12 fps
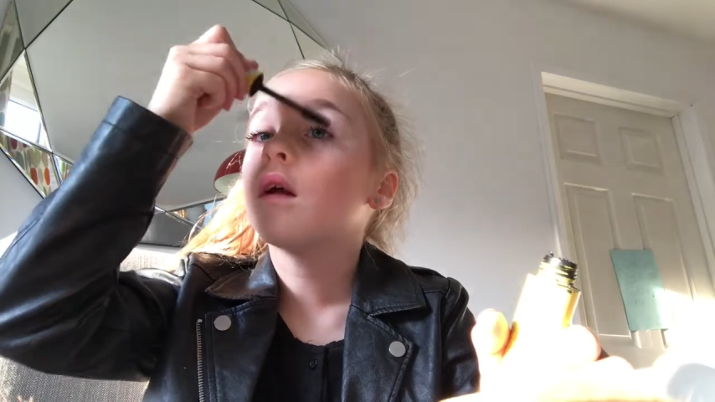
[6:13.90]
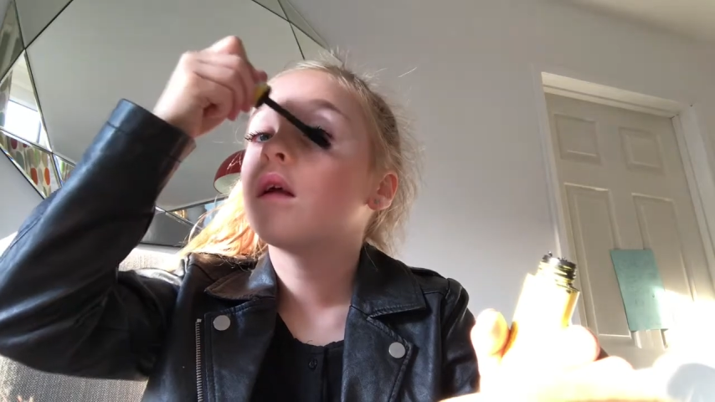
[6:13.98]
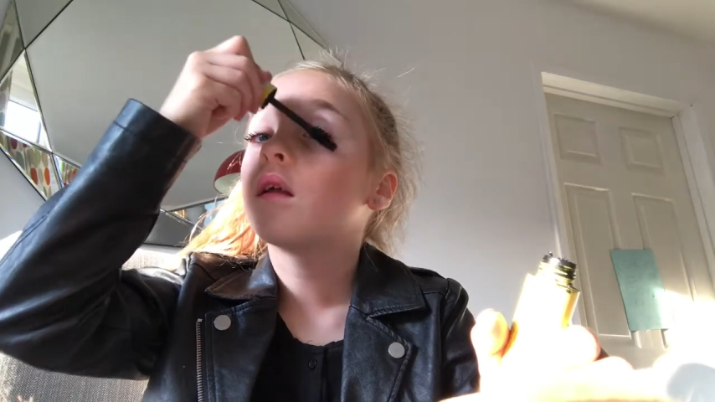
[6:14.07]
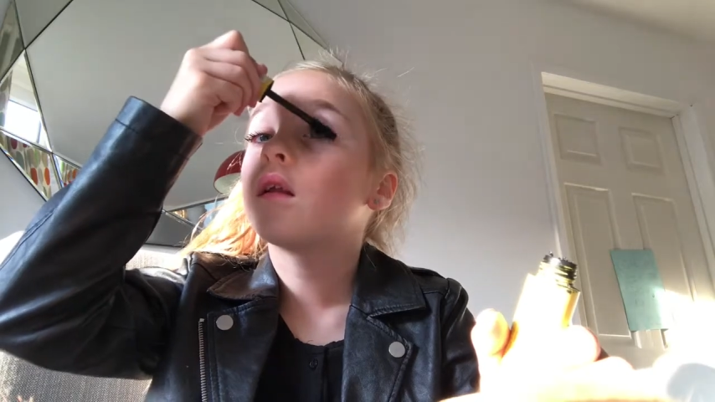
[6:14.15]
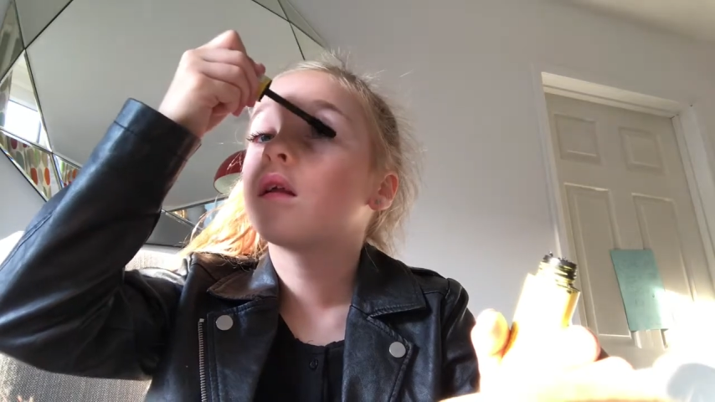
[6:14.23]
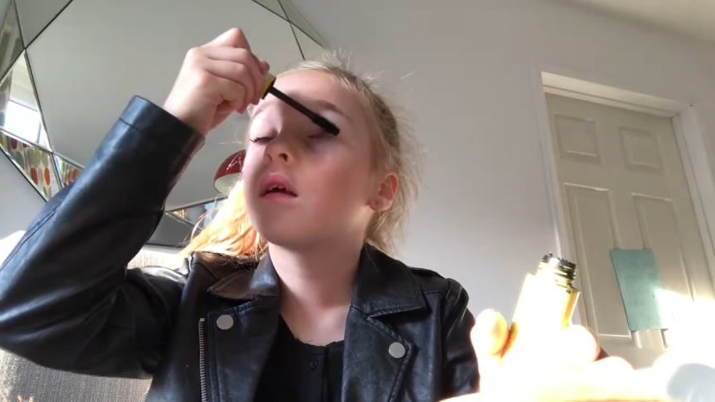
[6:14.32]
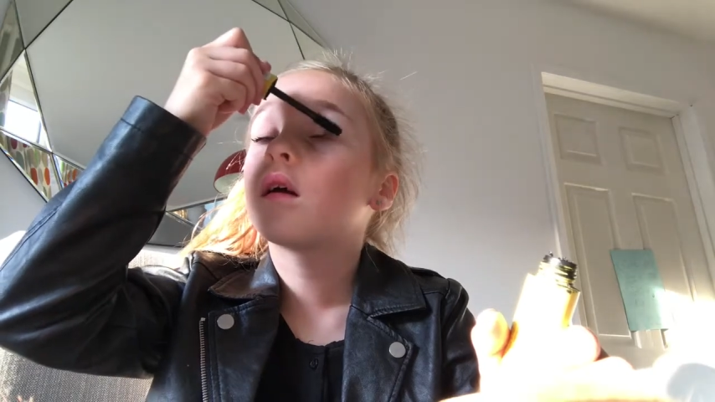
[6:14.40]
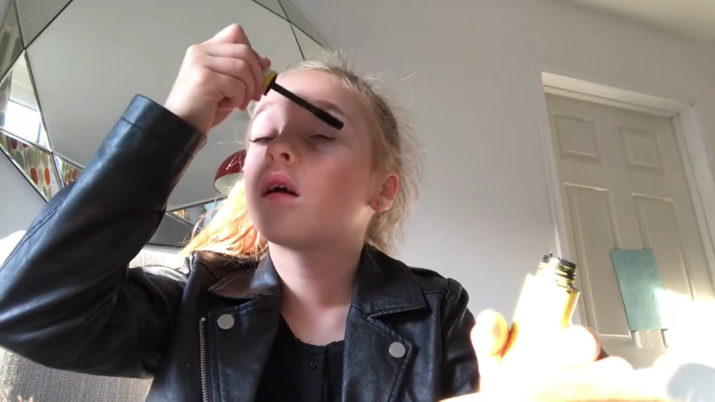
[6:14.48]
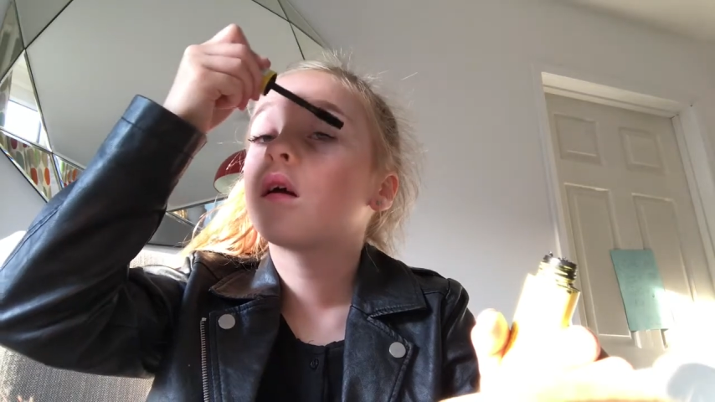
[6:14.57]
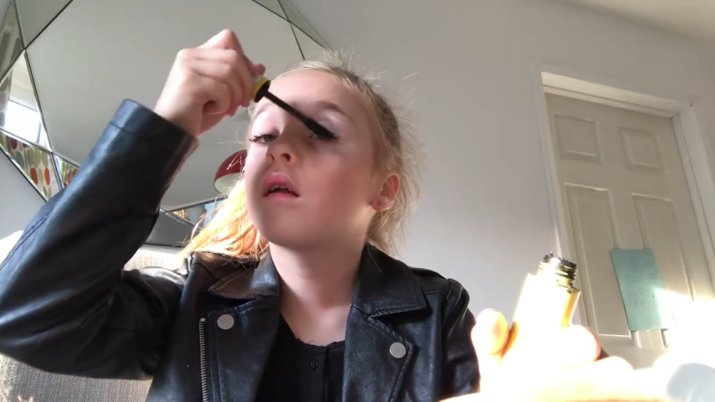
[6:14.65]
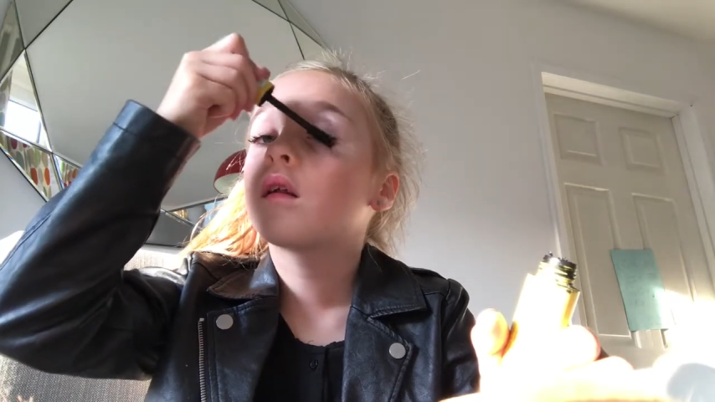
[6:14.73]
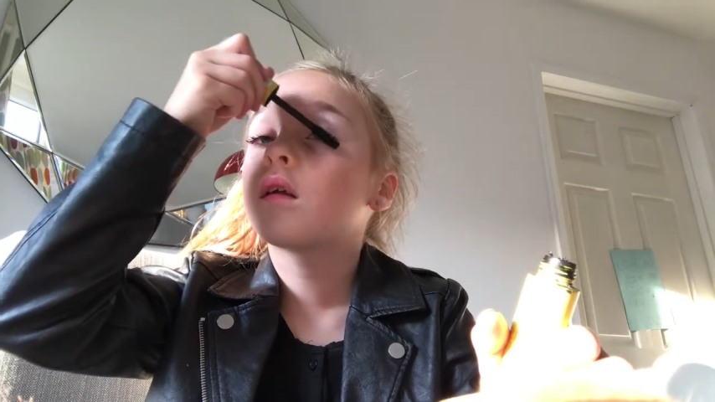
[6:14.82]
And the
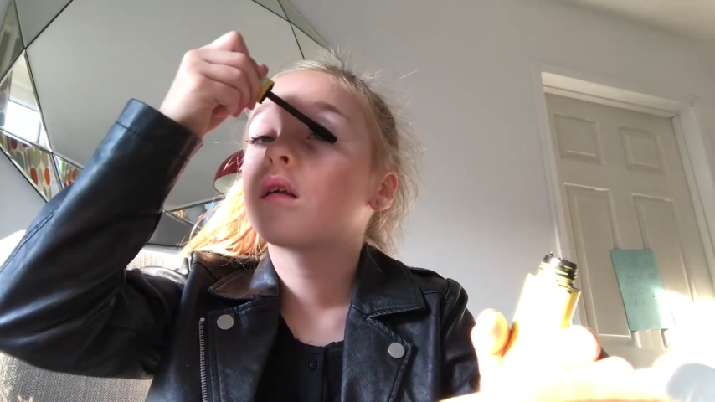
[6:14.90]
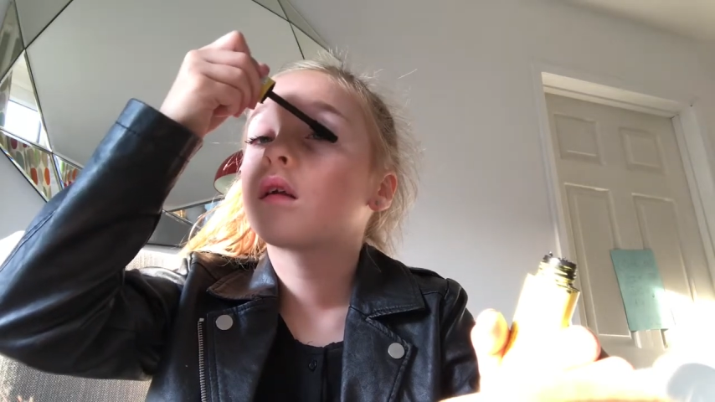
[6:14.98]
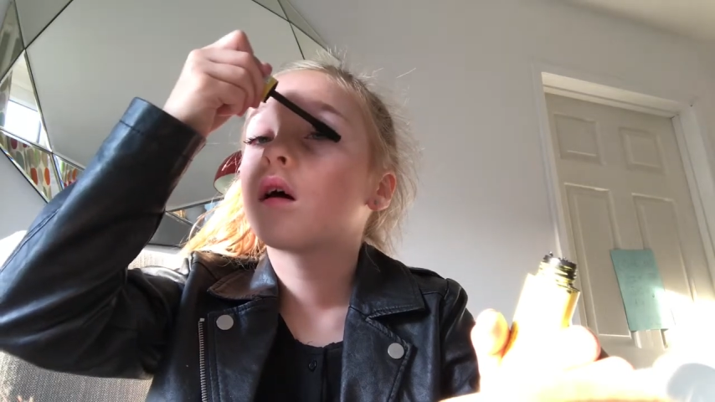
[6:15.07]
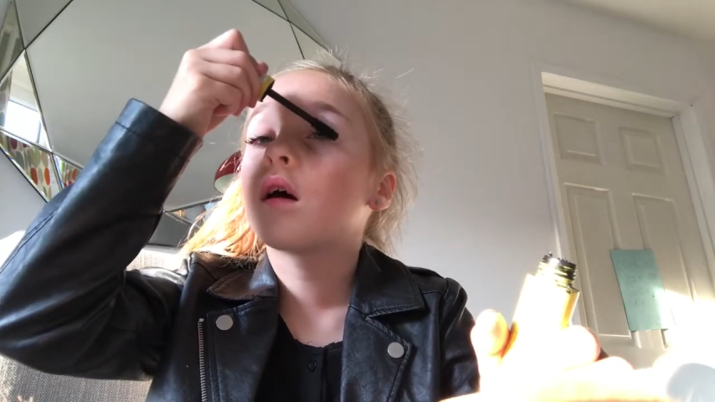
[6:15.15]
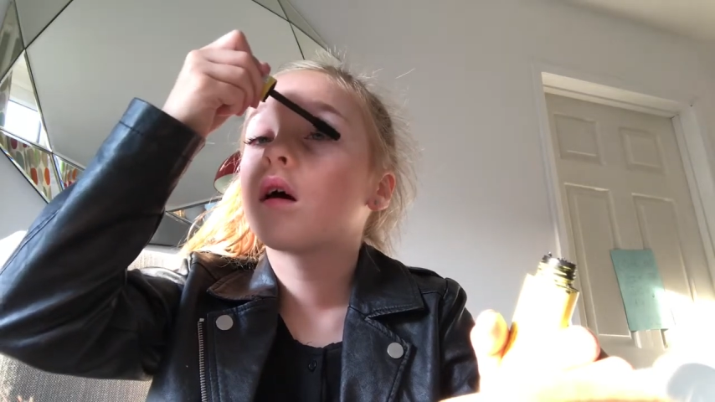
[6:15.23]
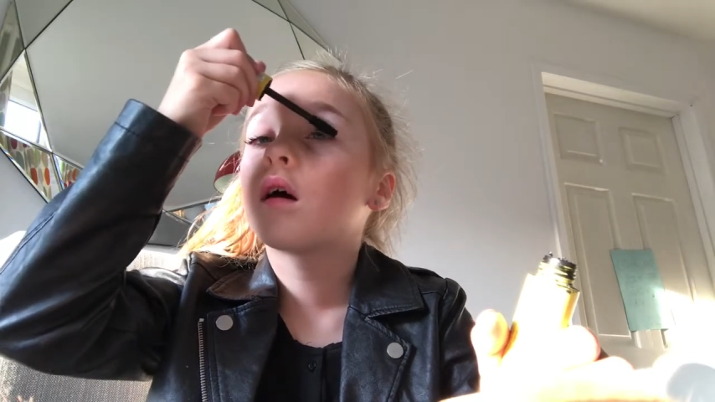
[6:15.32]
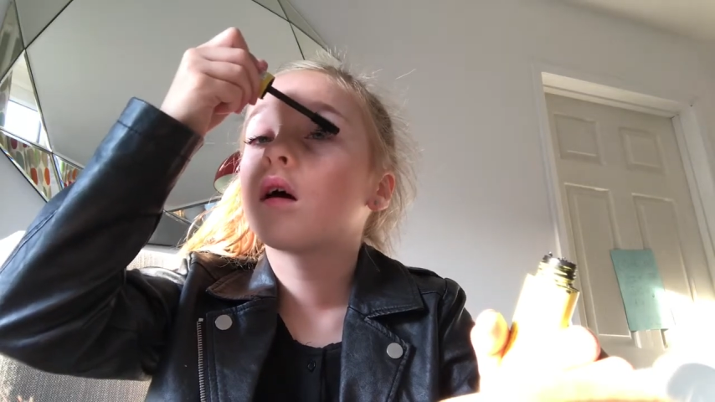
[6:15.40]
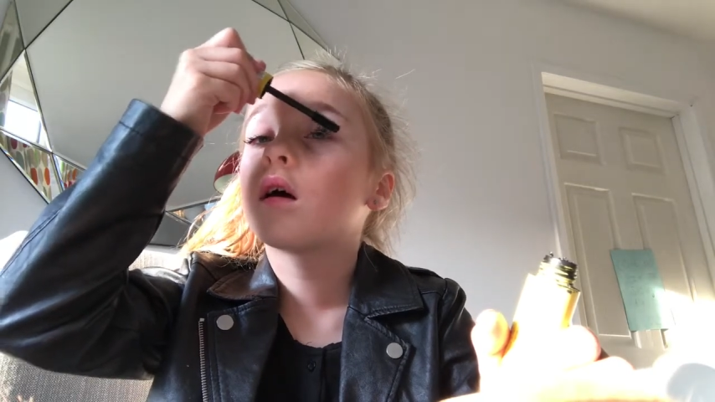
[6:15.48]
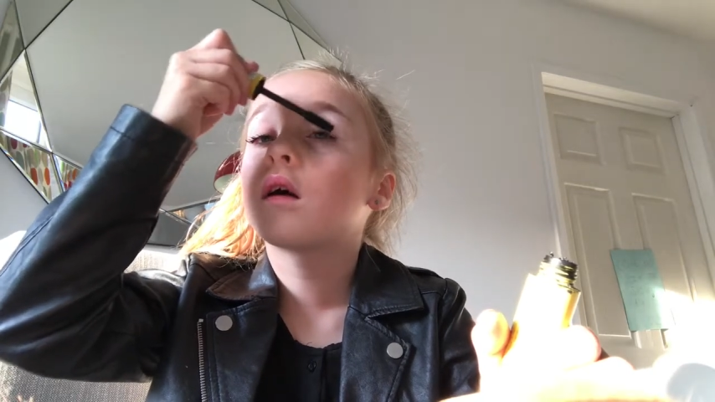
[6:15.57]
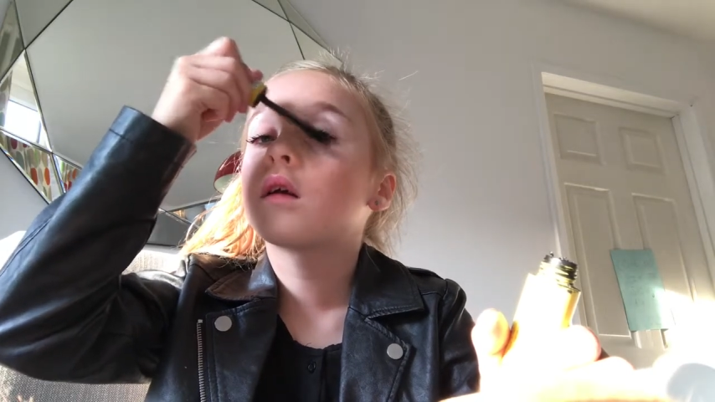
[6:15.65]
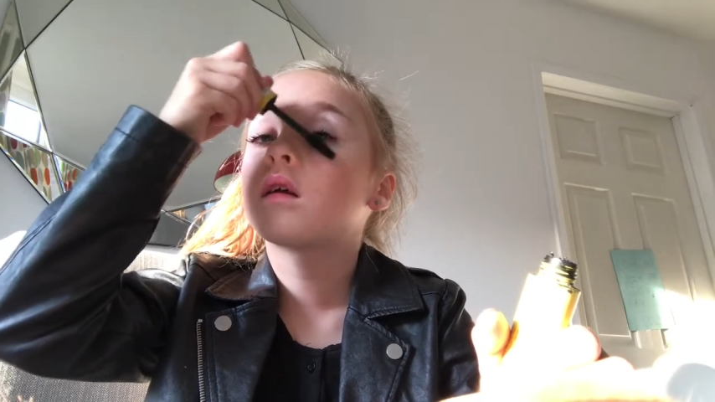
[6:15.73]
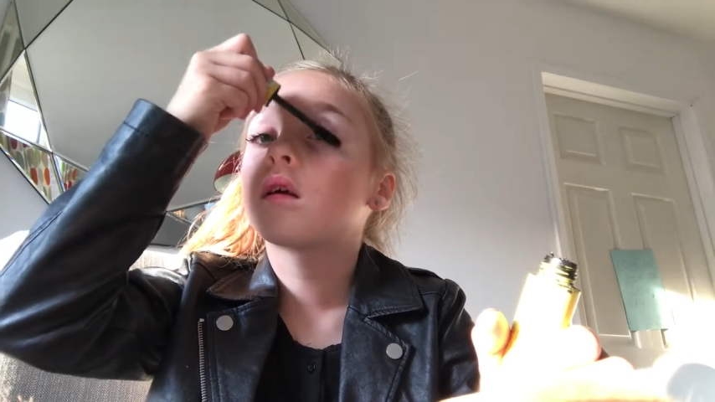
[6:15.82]
other
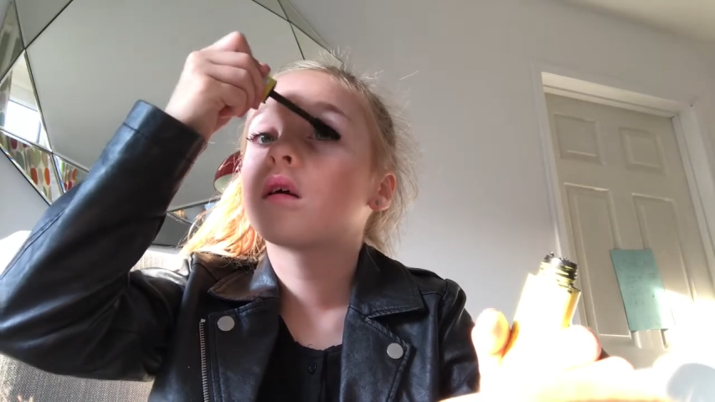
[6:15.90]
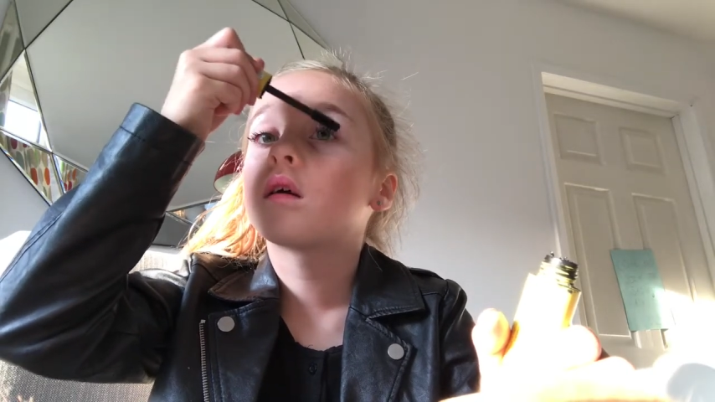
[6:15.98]
side.